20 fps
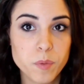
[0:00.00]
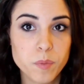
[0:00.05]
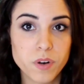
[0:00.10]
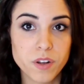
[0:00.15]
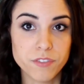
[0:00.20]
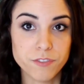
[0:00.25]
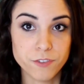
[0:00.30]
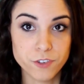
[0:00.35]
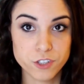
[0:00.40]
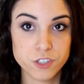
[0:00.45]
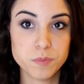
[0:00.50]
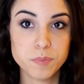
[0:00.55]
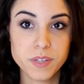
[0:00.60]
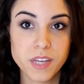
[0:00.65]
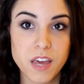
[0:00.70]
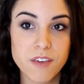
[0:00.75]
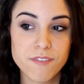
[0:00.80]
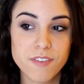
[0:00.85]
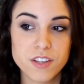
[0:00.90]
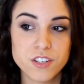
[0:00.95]
me when I first
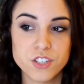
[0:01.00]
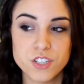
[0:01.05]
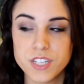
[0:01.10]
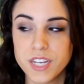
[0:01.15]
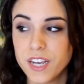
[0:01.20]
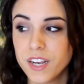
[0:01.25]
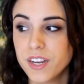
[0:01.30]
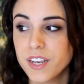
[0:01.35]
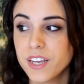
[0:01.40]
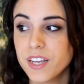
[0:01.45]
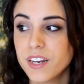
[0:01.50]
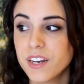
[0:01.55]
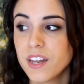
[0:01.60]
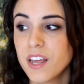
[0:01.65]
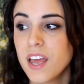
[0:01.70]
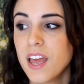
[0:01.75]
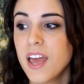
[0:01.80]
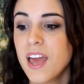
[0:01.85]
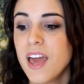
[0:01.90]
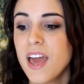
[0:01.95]
became
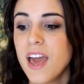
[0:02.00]
vegetarian,